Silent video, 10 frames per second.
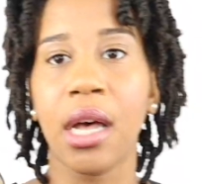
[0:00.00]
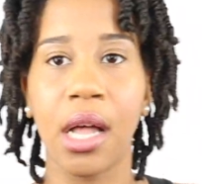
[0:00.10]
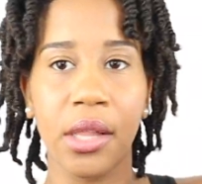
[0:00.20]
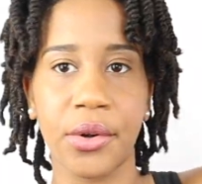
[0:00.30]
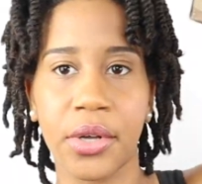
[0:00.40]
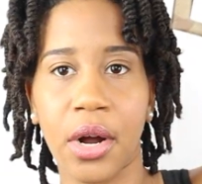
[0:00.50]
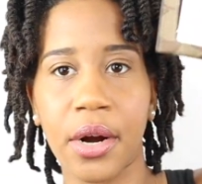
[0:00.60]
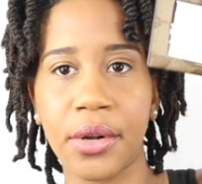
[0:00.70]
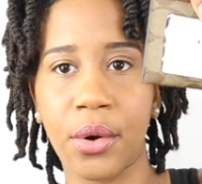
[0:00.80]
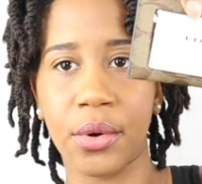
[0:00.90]
a little
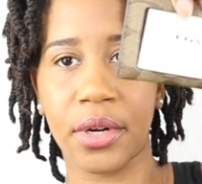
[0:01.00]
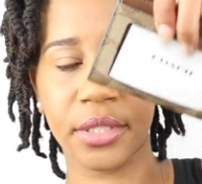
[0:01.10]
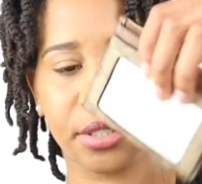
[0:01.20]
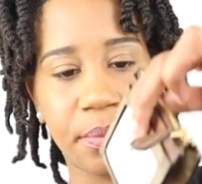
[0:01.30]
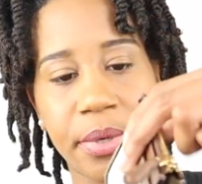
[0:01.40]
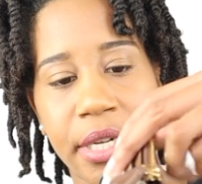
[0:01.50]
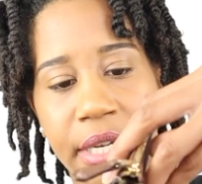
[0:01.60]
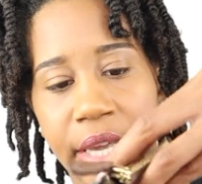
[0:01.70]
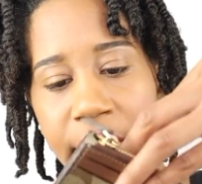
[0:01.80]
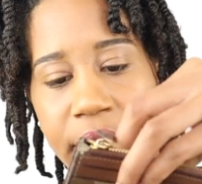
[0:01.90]
card holder to put in
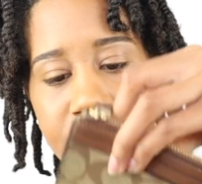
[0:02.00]
here